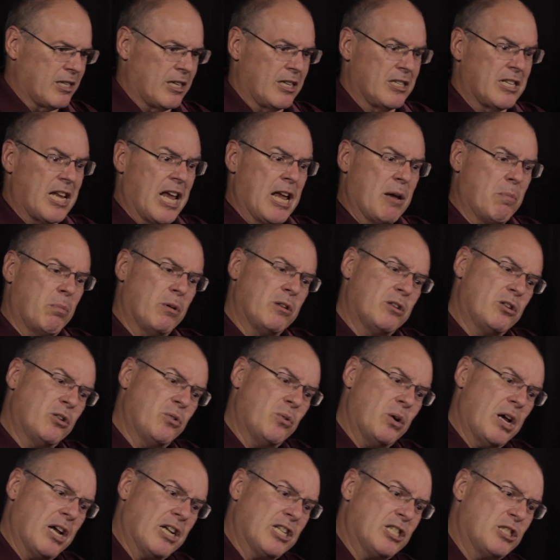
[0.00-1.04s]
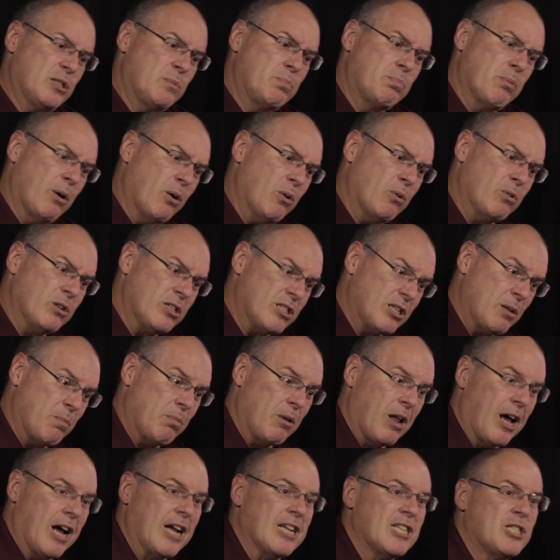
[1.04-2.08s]
is able to expose the
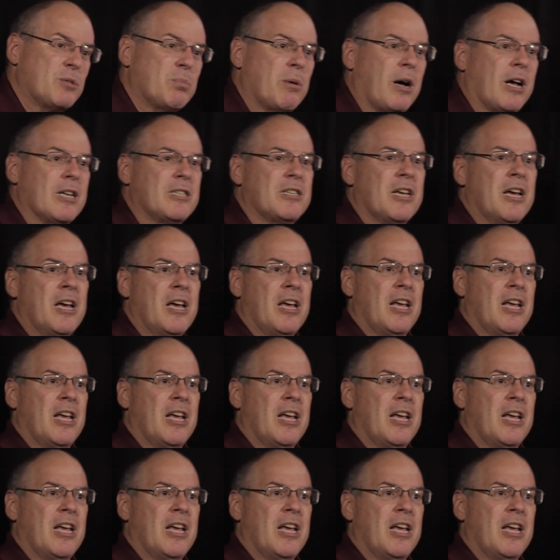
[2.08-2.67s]
blind spots,